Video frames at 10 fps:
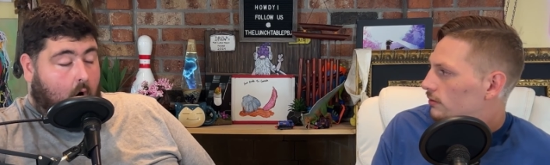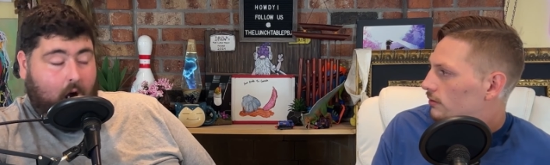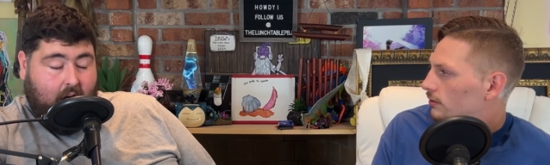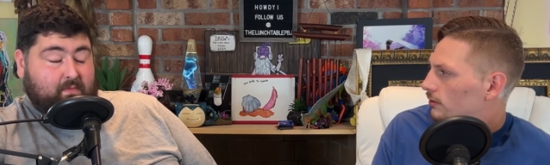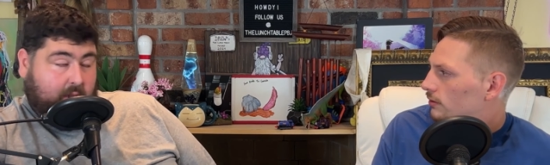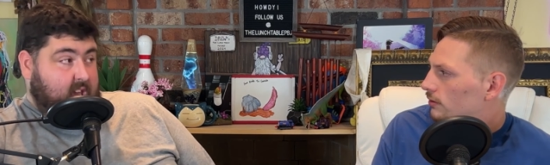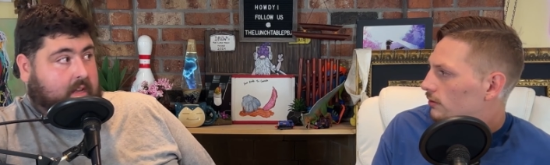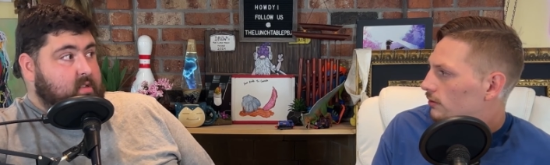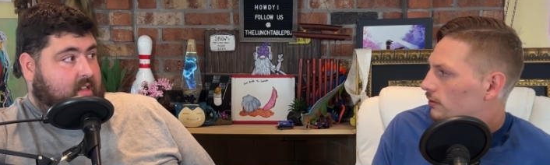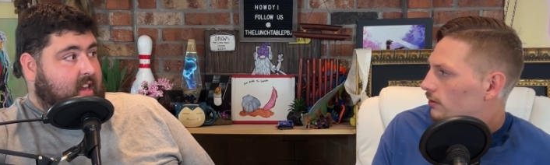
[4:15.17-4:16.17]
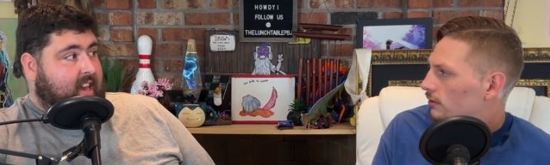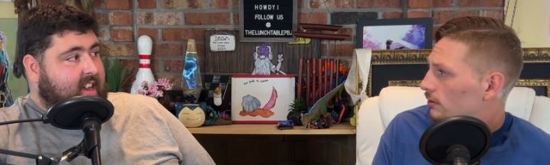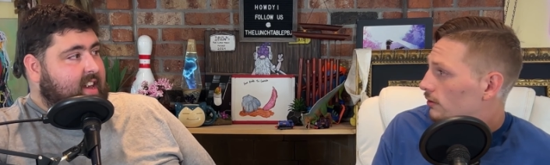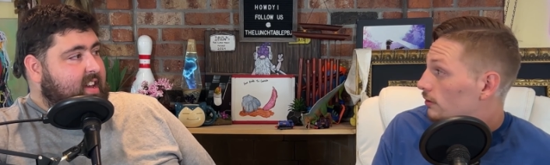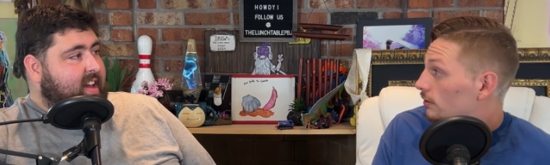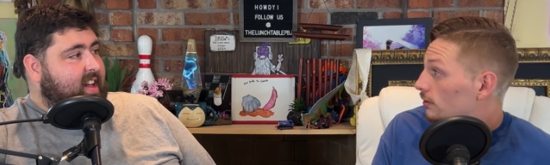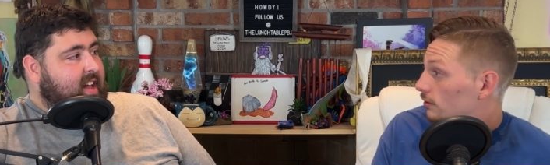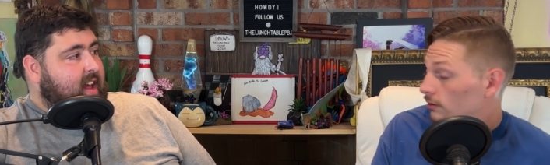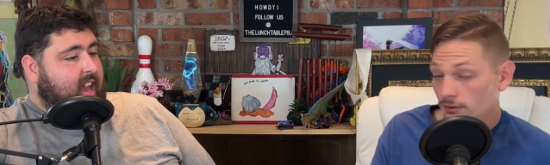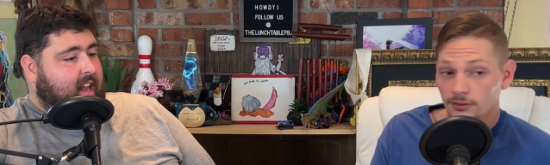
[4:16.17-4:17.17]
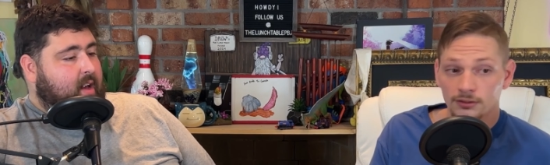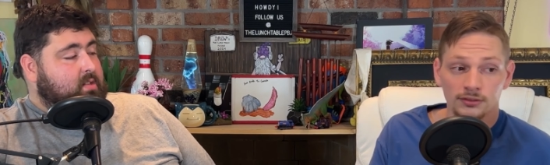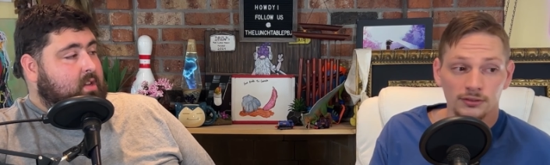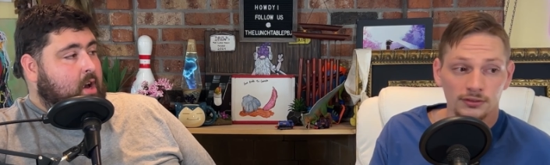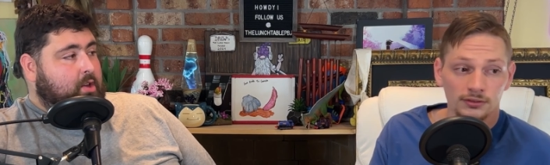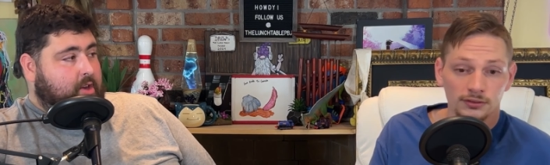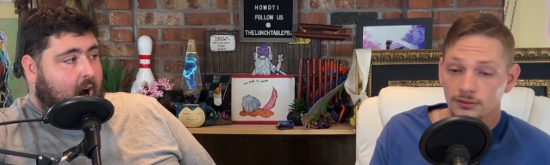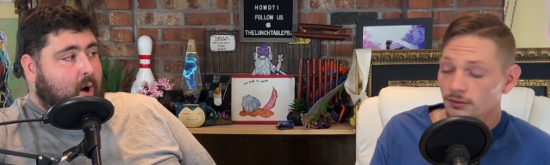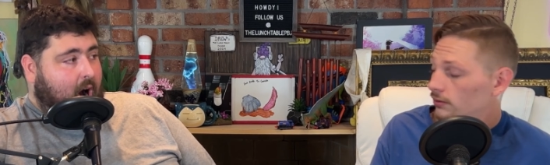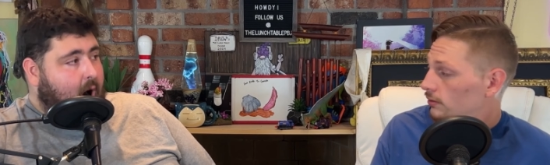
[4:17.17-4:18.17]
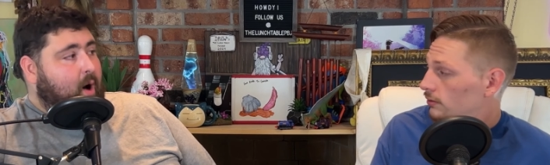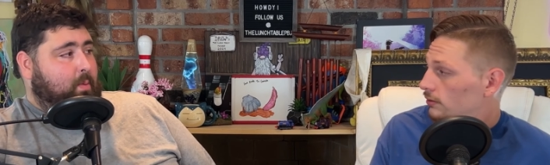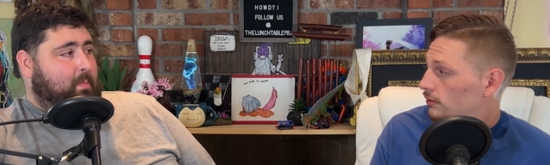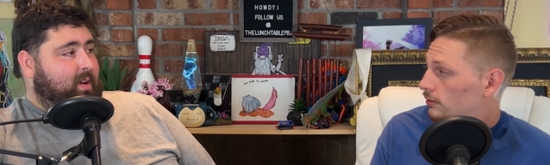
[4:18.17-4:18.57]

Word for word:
Speaker 1: Obviously. He goes, Go home.